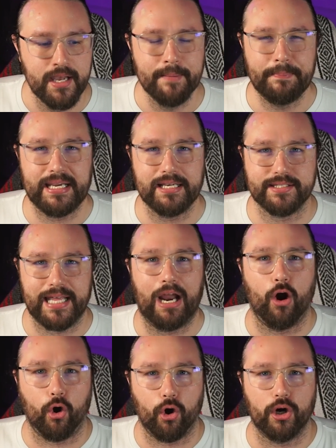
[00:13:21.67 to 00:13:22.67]
because they
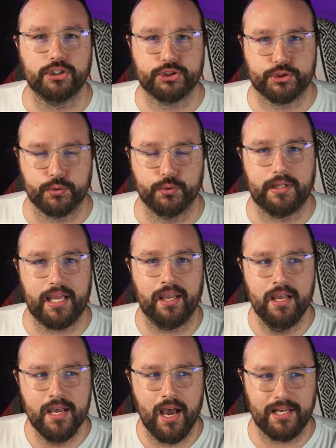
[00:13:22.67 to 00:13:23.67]
are truly
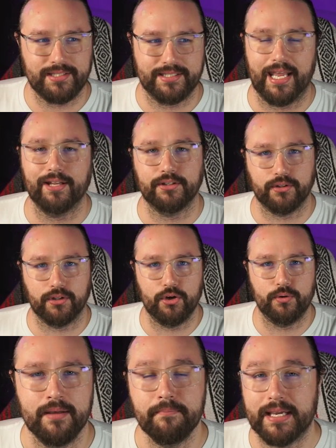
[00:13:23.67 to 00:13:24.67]
a
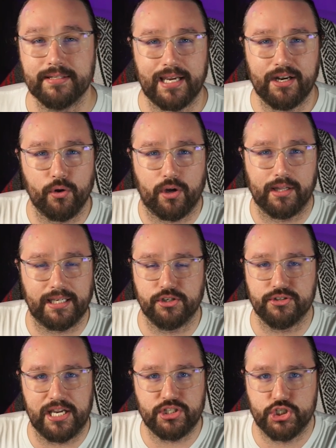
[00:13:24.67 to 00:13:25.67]
standalone, because I know
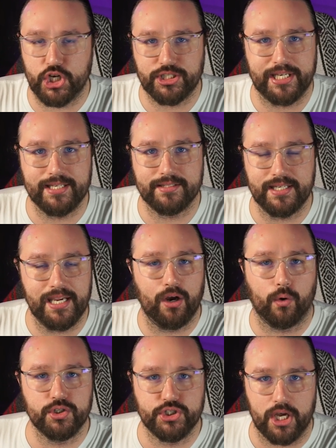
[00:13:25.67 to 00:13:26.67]
collectors that just get Z
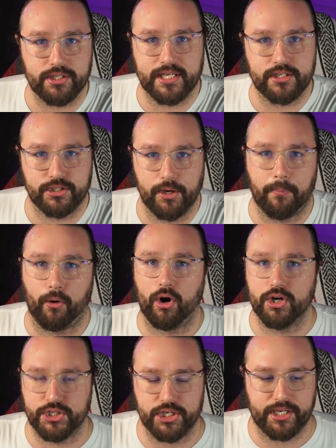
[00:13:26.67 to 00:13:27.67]
or just get Super or
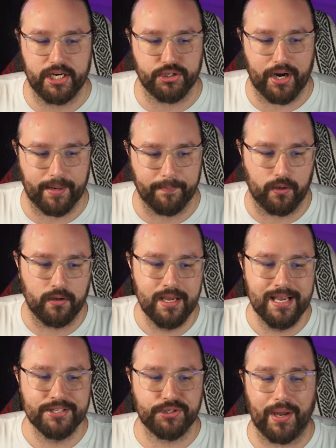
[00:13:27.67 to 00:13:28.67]
just get Dragon Ball.
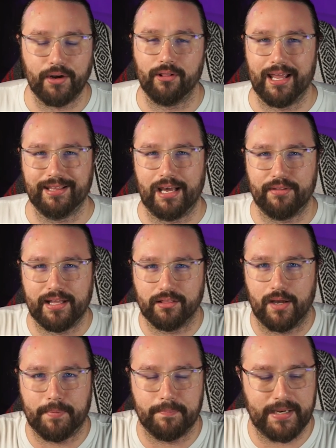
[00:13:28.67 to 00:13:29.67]
So I don't like how they
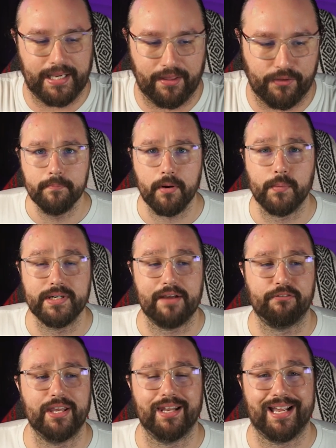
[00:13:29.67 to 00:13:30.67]
lump them together, but we're
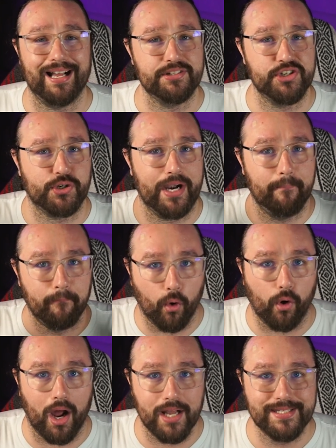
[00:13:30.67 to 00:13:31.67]
definitely going to concentrate
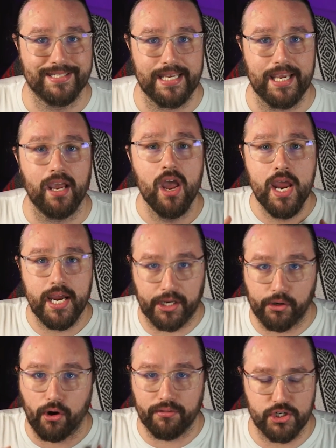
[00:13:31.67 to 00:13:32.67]
more on Z
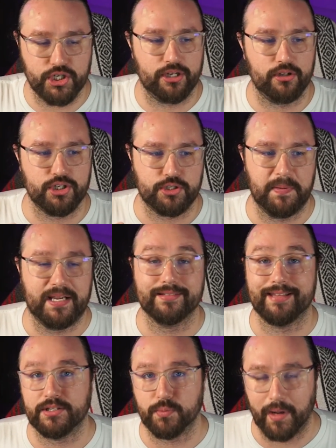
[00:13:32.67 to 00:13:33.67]
here on the channel just because
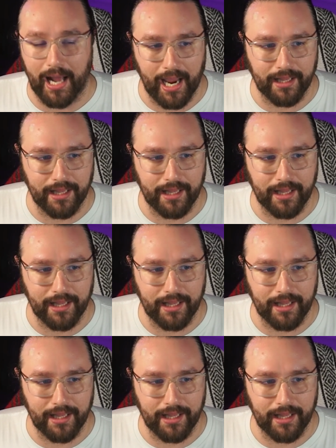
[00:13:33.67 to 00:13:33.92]
that's what I